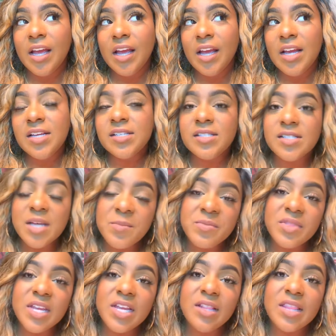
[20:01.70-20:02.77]
is
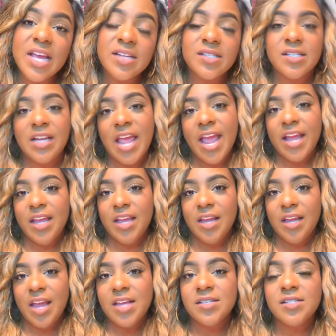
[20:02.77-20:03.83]
something that's
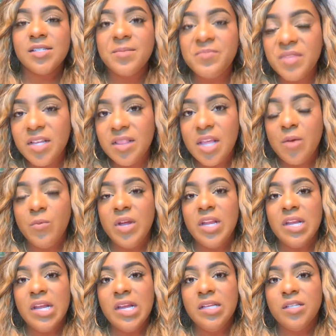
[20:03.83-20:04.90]
lacking and something that we
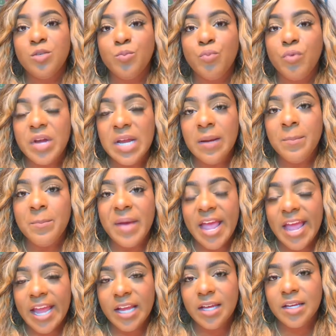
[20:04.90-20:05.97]
need to bring
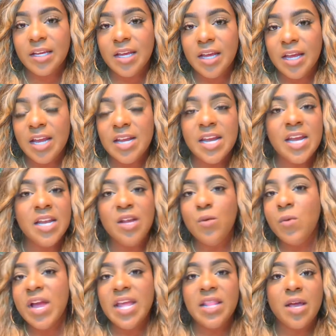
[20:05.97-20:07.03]
back in any
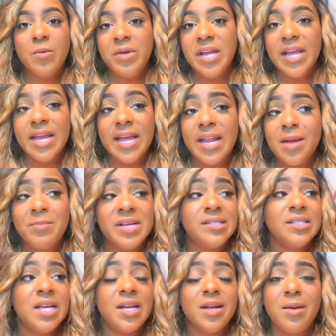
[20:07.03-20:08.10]
way that we can. Am I
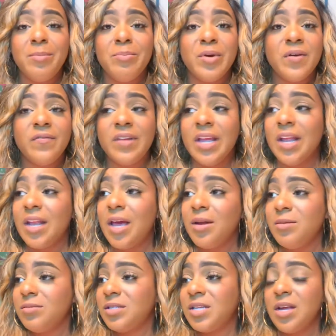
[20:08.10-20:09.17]
saying I'm perfect and I
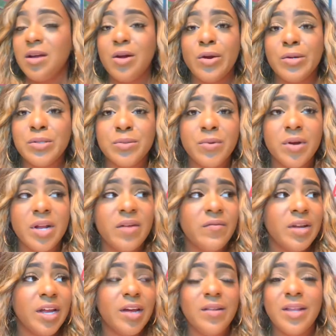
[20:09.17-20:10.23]
don't say a curse word
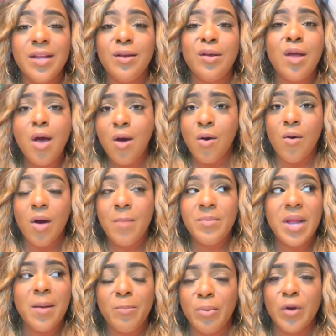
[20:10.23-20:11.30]
every now and then? No, I'm
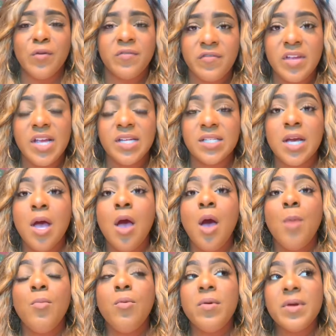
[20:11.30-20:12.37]
not perfect.
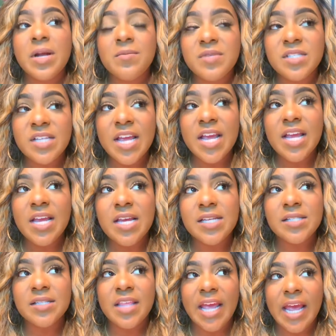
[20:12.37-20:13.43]
But what I'm saying
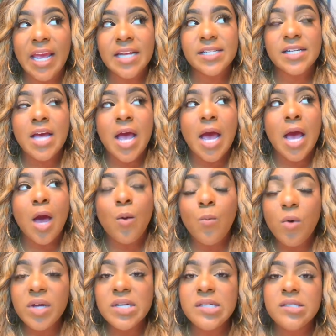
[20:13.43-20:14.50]
is that I
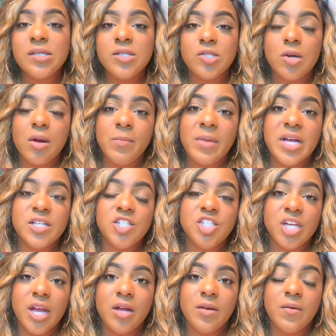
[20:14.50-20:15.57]
wanted to start my
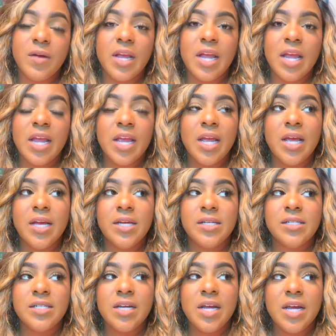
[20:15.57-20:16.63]
channel,
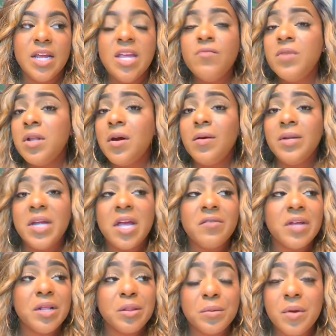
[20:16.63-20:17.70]
and even though I only have
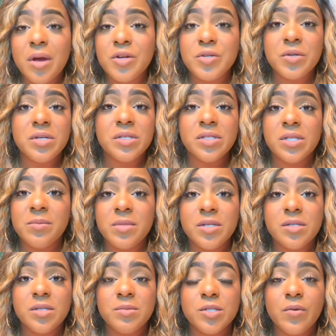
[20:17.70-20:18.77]
like 300 and something
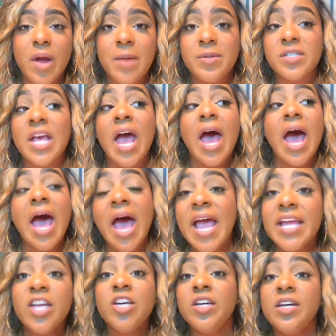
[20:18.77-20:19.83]
subscribers,
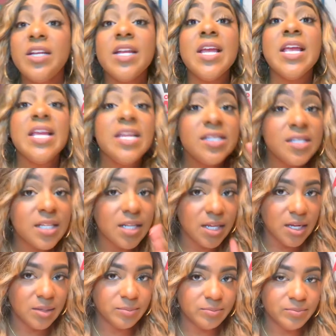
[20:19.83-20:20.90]
I could easily,